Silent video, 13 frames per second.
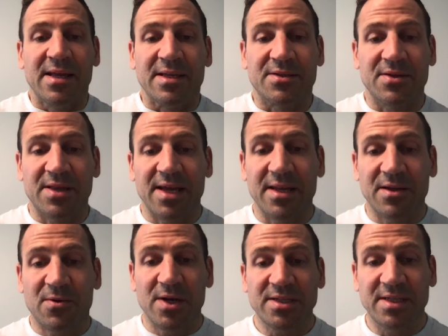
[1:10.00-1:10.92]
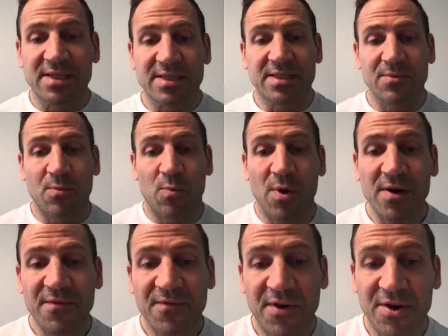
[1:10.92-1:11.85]
So then the question is,
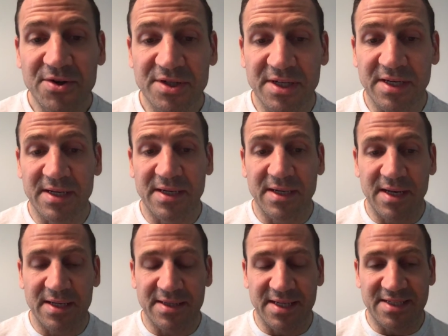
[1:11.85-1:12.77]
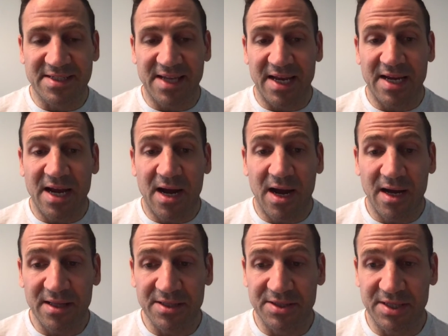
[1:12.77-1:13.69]
what version does
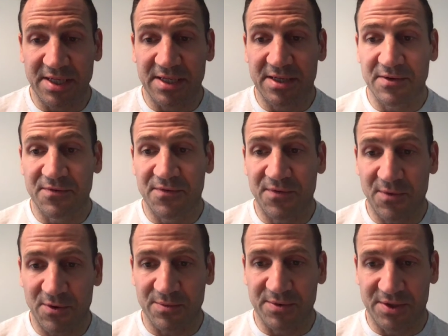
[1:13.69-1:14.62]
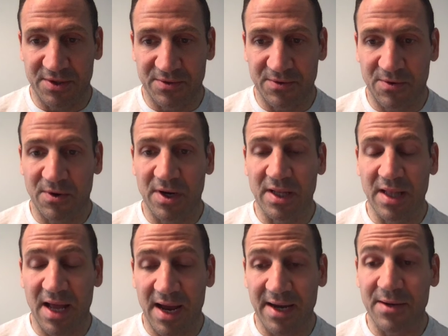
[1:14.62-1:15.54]
psychology conform to or
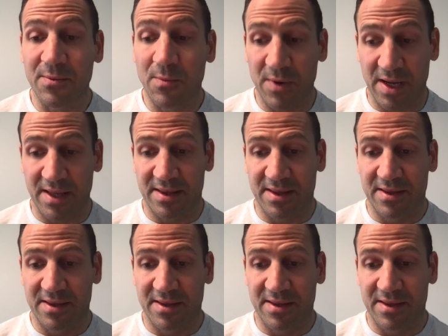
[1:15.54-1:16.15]
align with?